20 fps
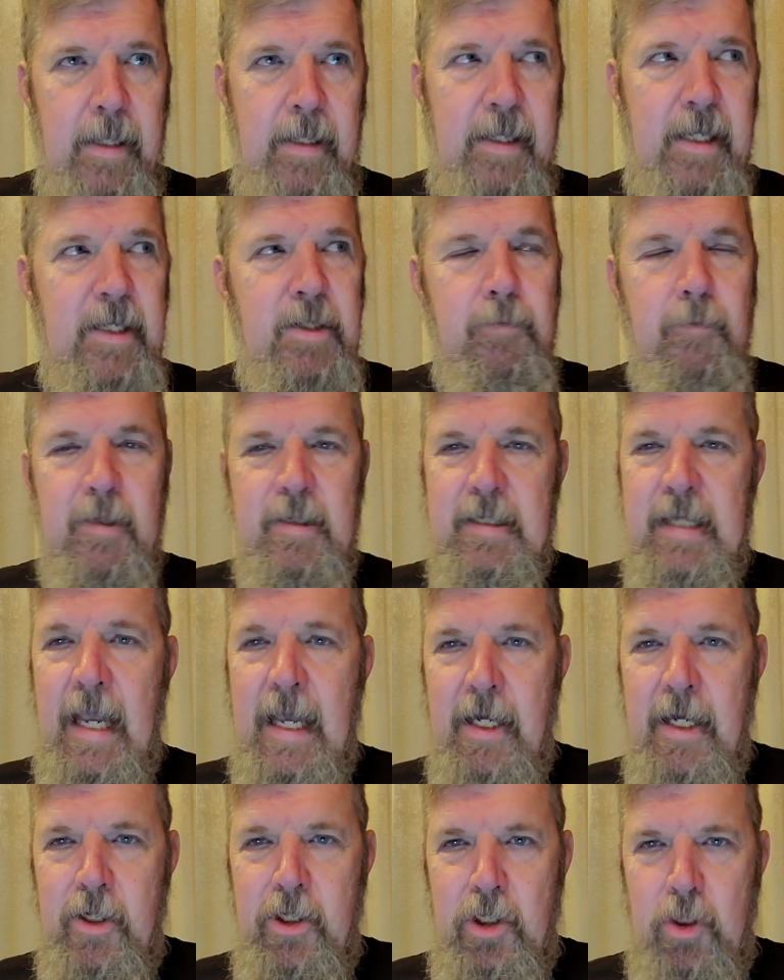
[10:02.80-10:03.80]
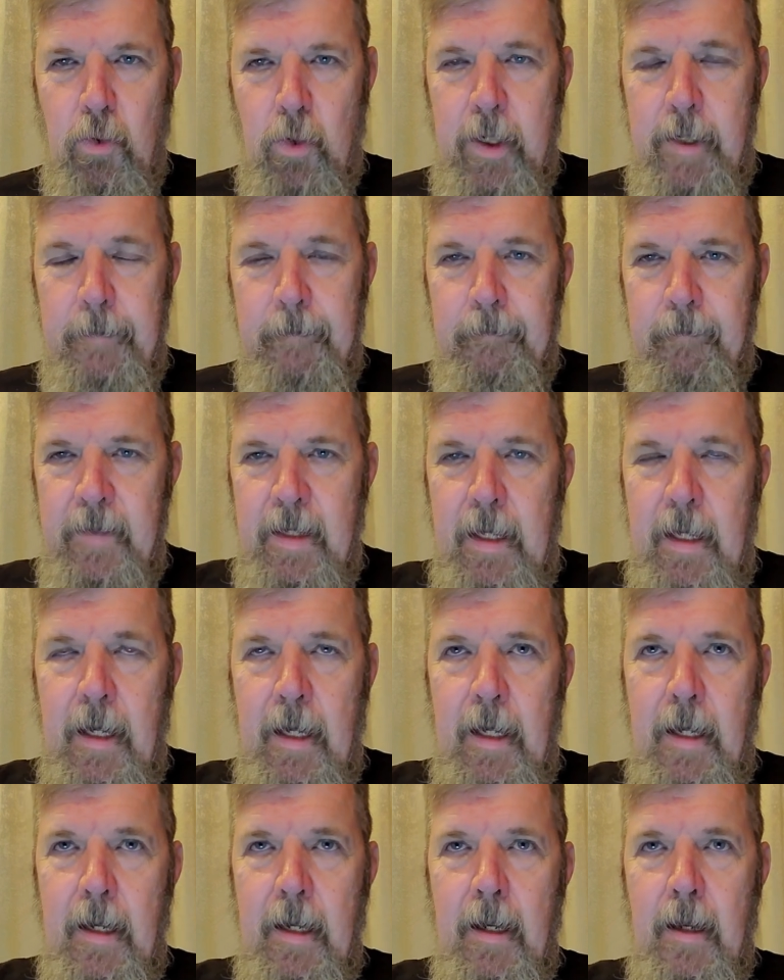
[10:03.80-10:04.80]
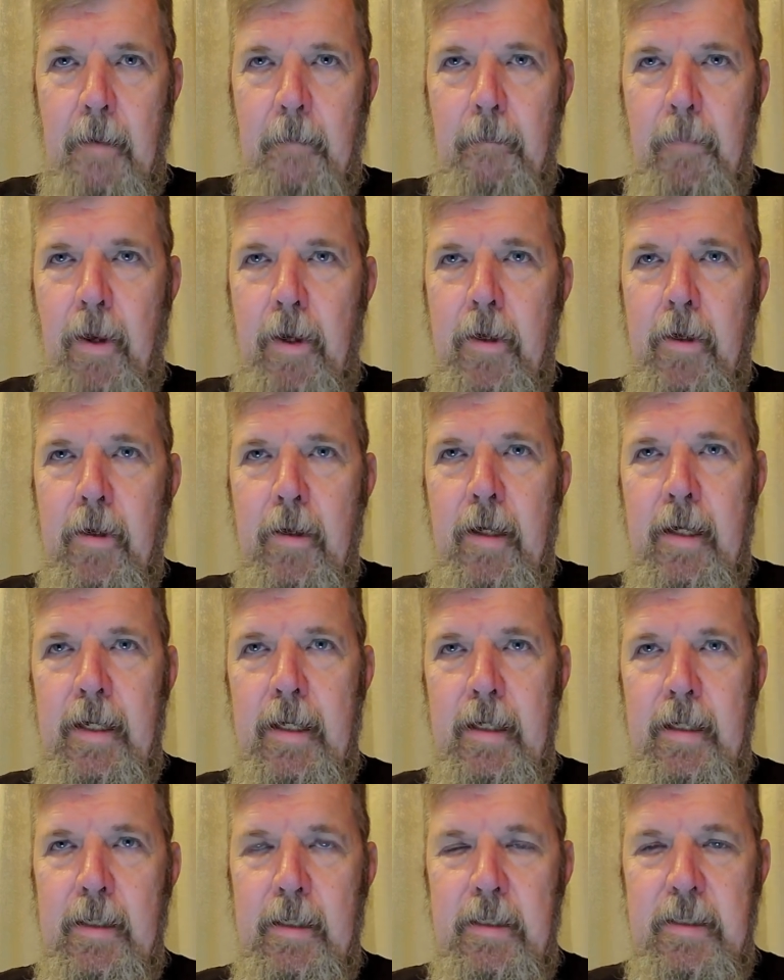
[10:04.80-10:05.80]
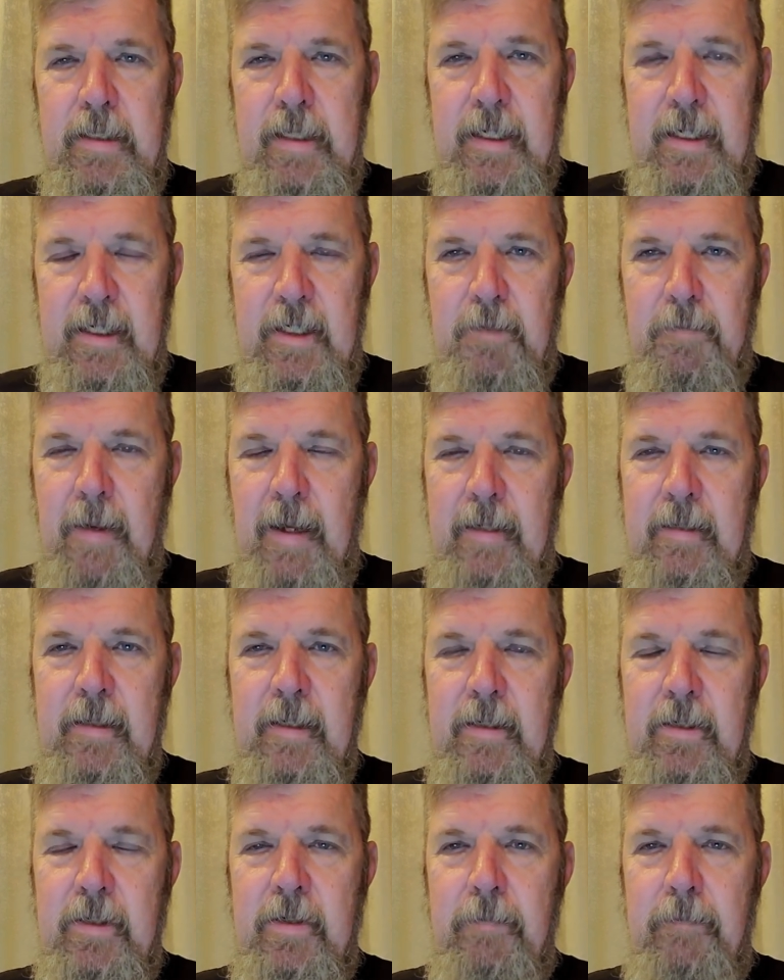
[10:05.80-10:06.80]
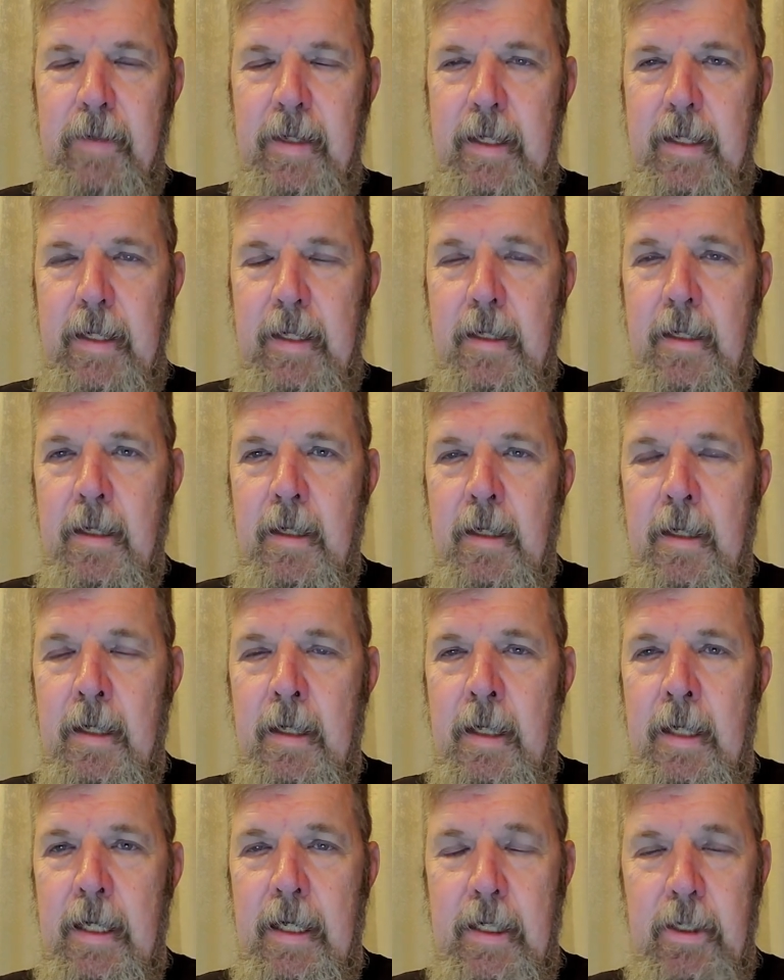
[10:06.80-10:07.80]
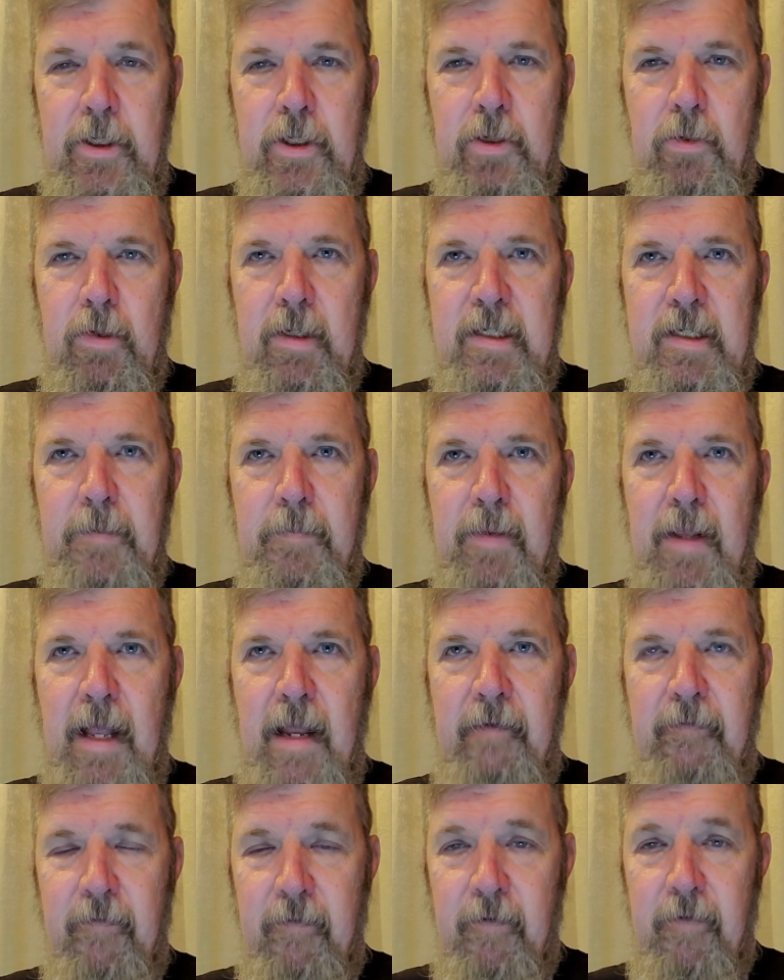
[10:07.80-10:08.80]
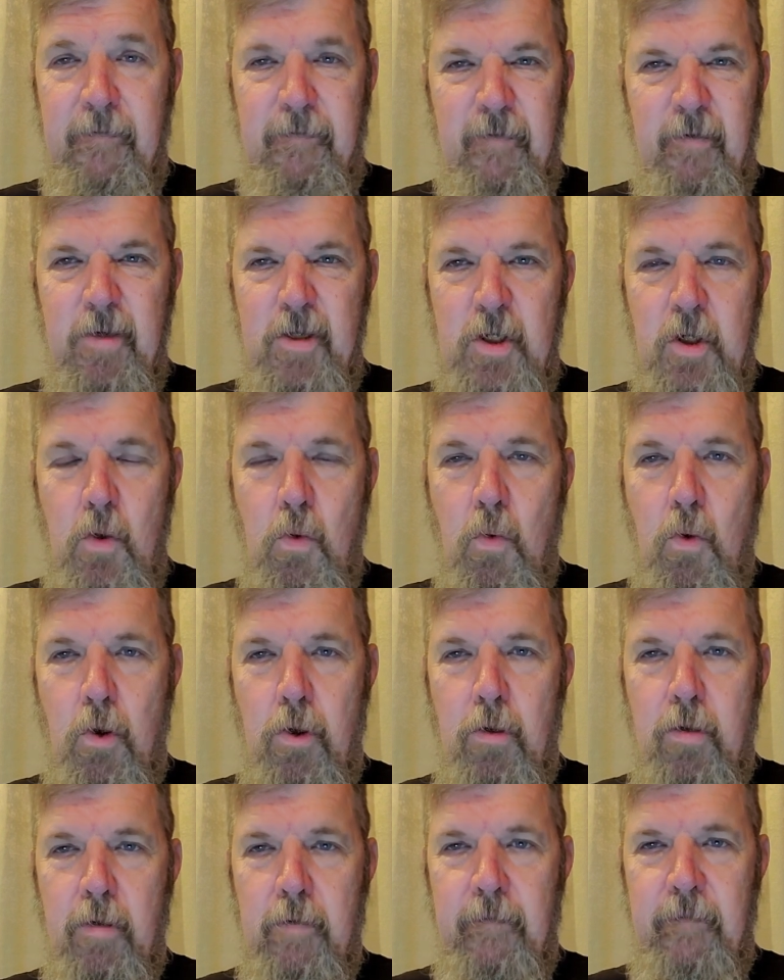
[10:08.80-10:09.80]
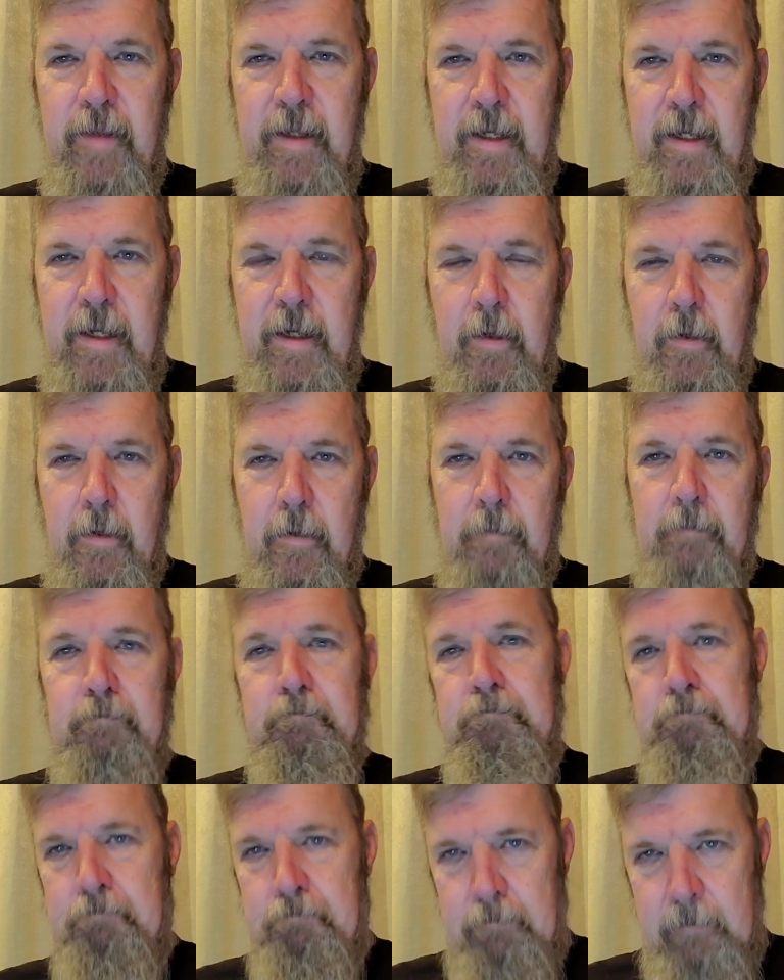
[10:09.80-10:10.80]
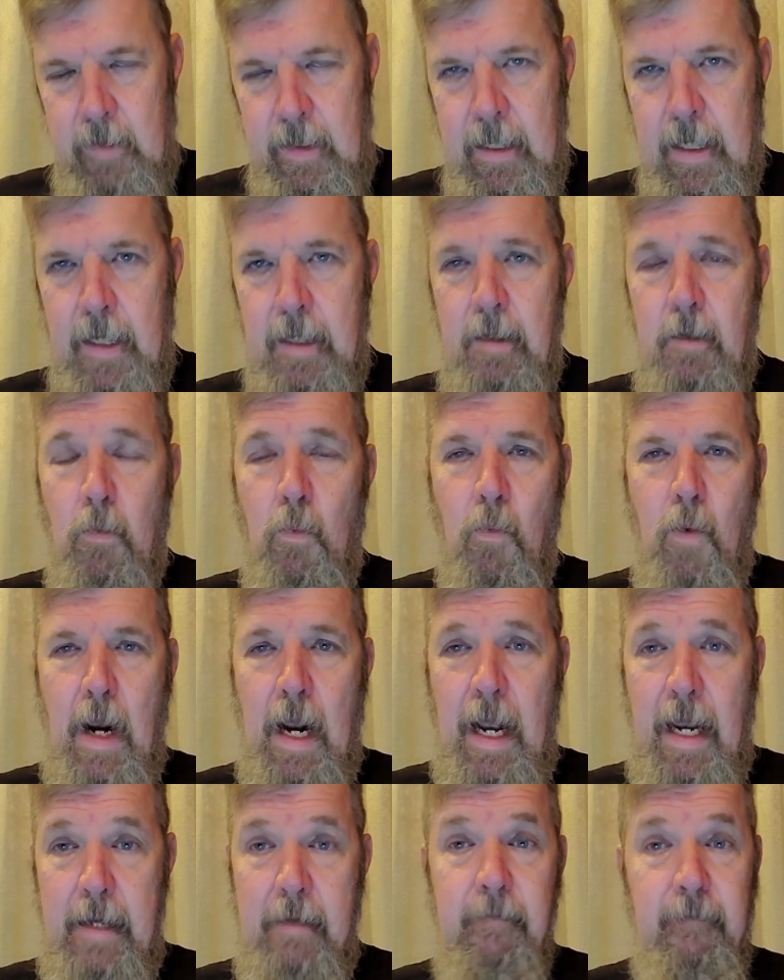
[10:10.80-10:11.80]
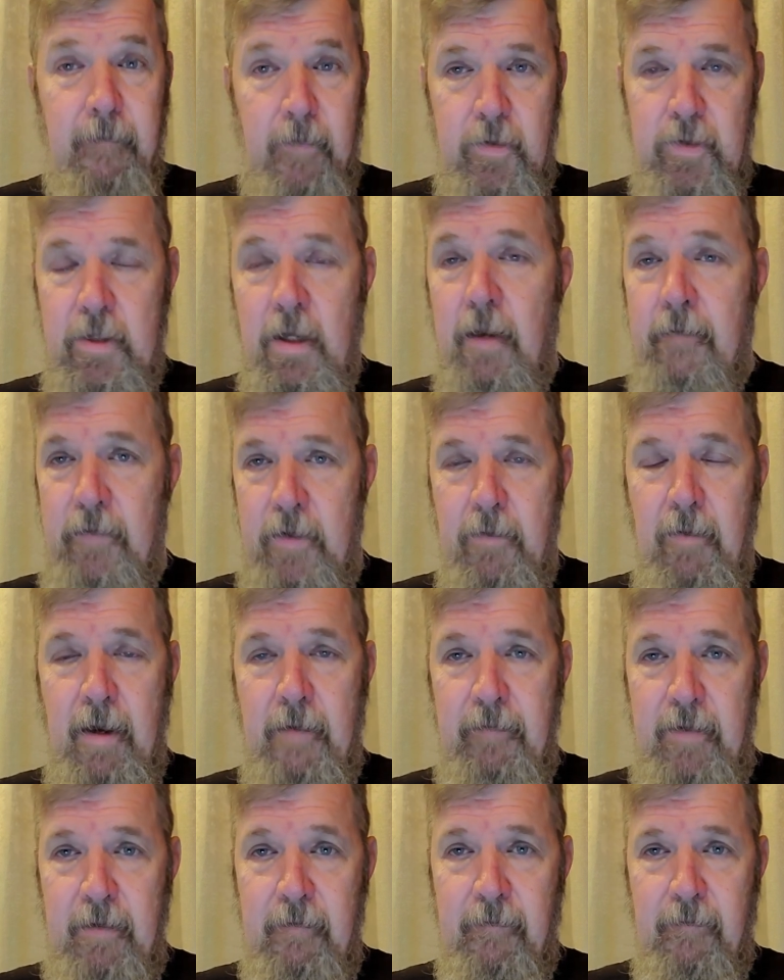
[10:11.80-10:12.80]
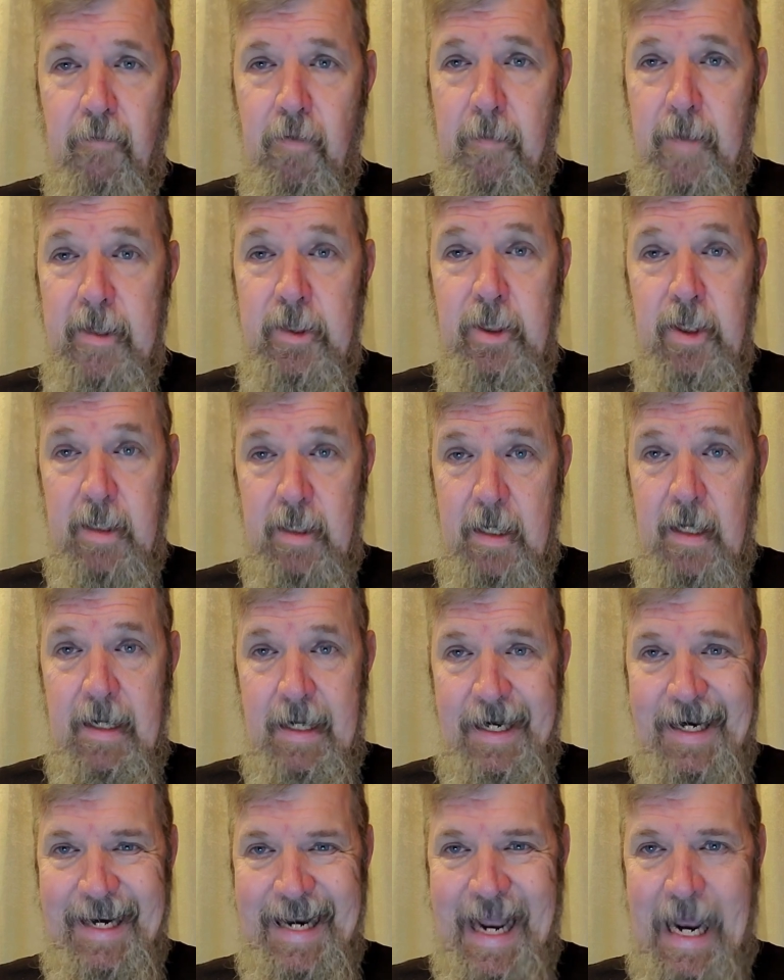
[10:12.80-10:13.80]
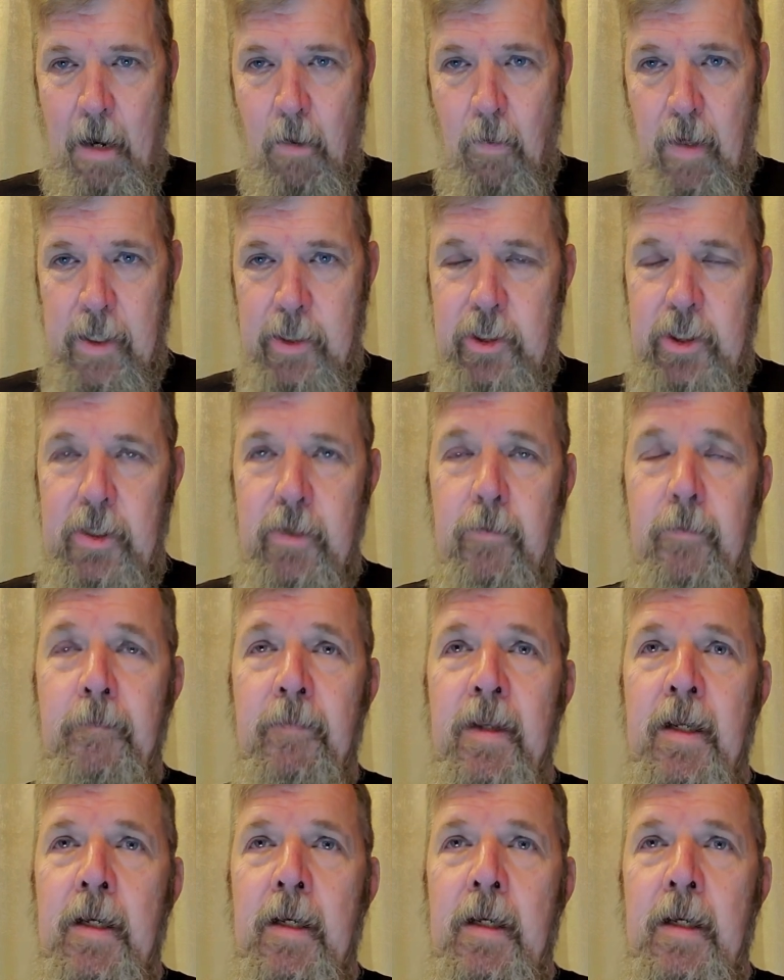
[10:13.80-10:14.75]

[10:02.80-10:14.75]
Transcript: This one's kind of short. Butter is expected to be in short supply for the first quarter of the year. Okay. Why? First off, you have the aforementioned cow issue.